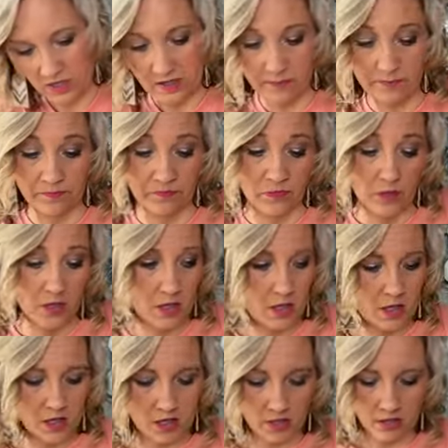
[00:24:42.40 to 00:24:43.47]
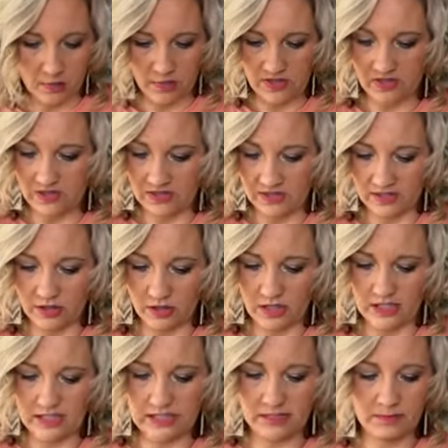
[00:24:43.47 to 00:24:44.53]
Okay. Okay. This is all
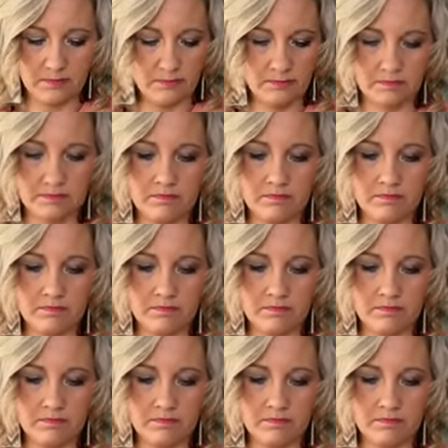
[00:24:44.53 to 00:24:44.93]
I did.